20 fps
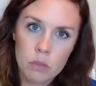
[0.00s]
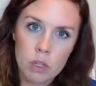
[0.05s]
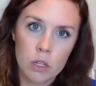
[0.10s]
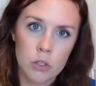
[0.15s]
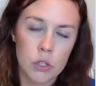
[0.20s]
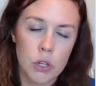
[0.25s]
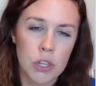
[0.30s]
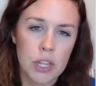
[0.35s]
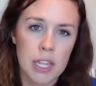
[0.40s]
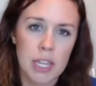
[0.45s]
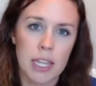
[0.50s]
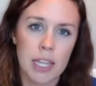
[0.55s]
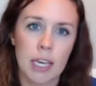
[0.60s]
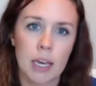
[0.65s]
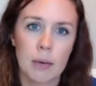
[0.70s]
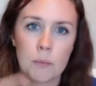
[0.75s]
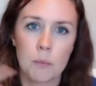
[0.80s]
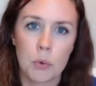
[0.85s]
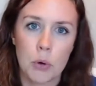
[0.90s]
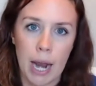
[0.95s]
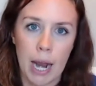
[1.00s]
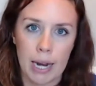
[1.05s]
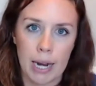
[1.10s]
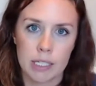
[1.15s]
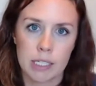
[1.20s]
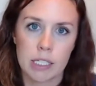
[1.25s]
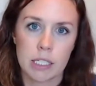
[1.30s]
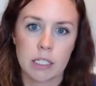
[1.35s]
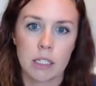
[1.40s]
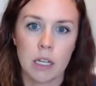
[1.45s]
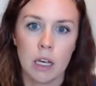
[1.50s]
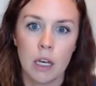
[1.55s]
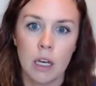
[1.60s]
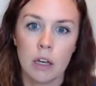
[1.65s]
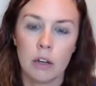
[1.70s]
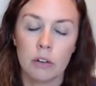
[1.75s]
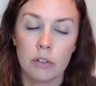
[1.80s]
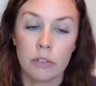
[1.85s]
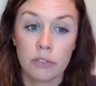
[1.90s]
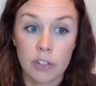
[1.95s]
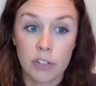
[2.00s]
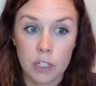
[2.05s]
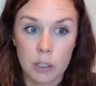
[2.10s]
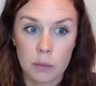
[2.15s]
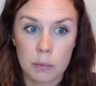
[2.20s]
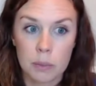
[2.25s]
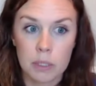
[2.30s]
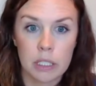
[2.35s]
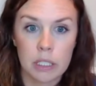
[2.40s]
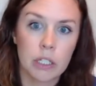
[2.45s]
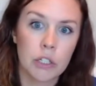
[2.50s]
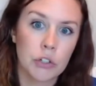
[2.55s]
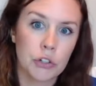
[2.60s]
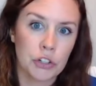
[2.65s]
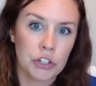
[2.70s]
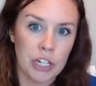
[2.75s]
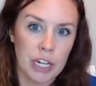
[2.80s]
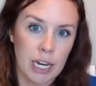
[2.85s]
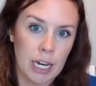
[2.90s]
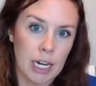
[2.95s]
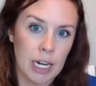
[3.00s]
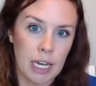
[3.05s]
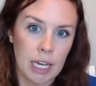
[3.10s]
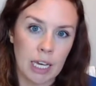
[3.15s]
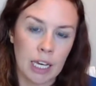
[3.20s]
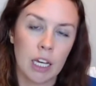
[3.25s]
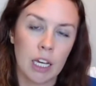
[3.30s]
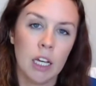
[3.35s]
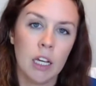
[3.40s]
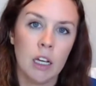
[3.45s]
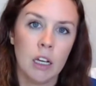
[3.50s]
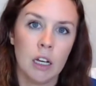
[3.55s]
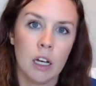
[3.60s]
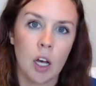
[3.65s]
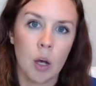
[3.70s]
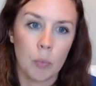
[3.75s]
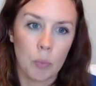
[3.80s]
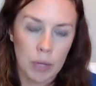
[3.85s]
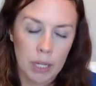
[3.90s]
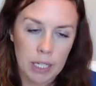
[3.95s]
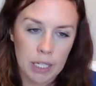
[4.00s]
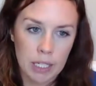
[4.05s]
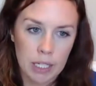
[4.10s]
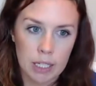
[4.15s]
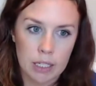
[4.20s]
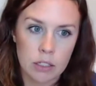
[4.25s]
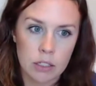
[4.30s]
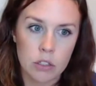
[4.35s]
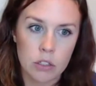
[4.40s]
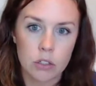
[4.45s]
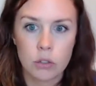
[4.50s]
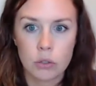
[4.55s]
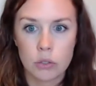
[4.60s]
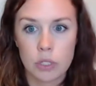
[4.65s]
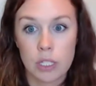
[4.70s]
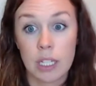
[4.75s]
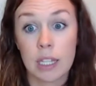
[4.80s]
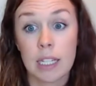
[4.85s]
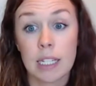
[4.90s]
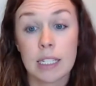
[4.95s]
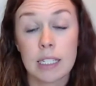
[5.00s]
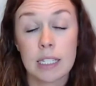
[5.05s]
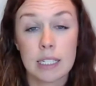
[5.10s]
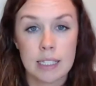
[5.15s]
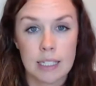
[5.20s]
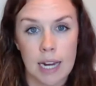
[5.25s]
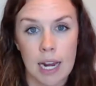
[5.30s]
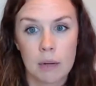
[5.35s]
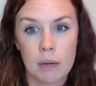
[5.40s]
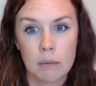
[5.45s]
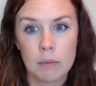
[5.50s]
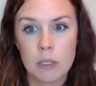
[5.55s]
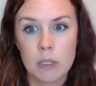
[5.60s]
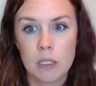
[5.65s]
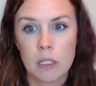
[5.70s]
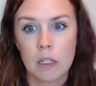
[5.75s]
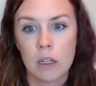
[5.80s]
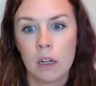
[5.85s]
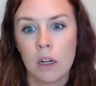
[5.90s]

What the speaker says: so that they can practice verbally creating opinions using these stems.